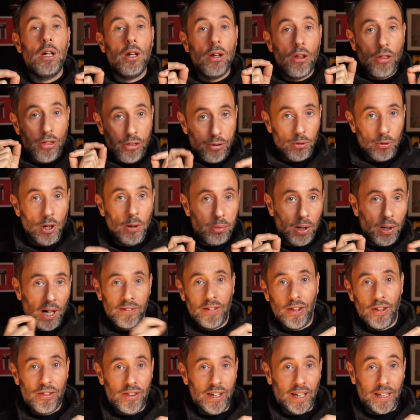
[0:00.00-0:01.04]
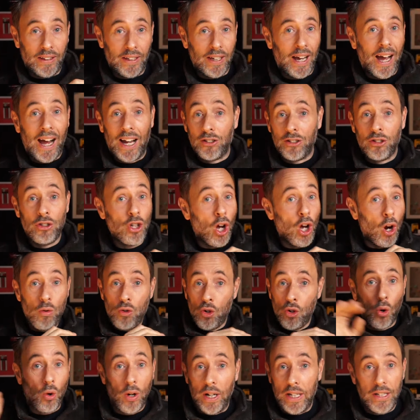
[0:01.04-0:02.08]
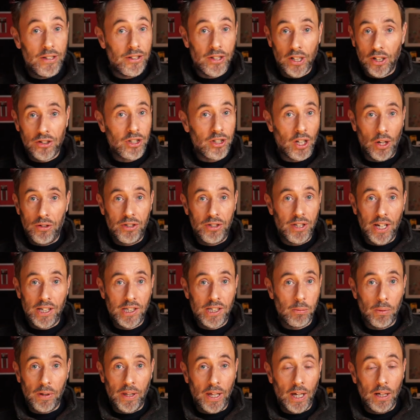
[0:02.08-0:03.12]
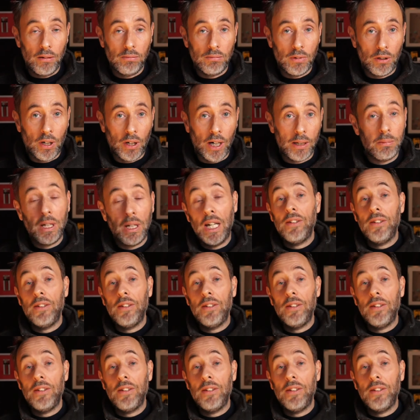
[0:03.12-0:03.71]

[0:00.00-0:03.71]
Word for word: through a private thing that has no noise associated with it, all right?